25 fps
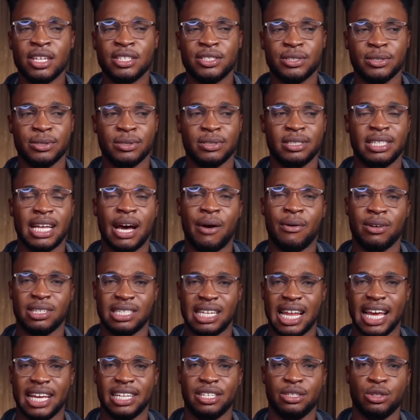So that
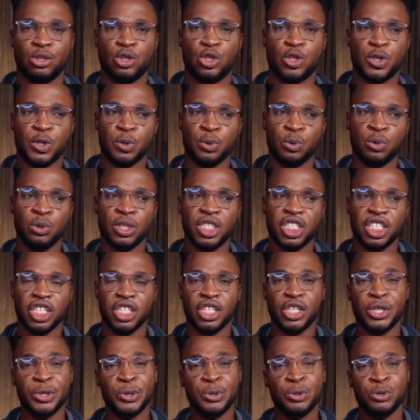was like the tool she
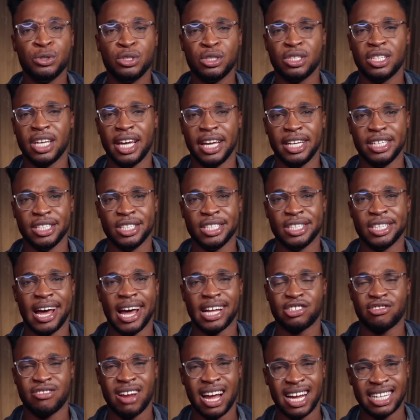used in
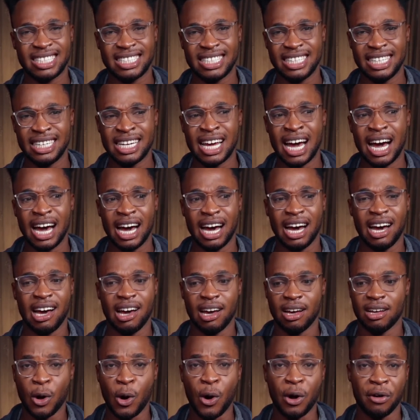attracting
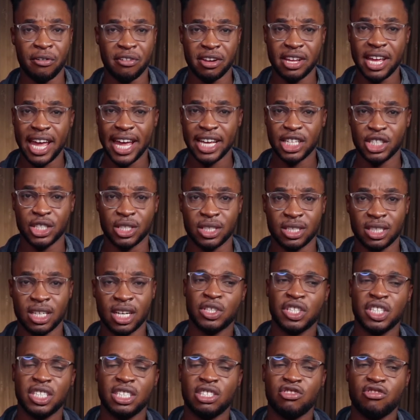her congregation.
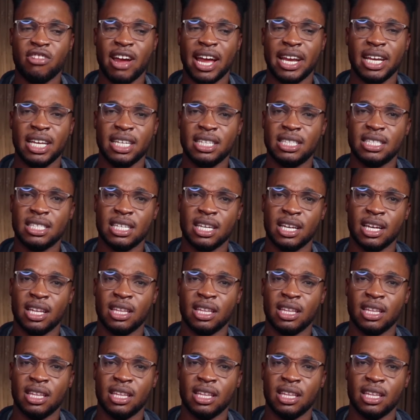But she tried it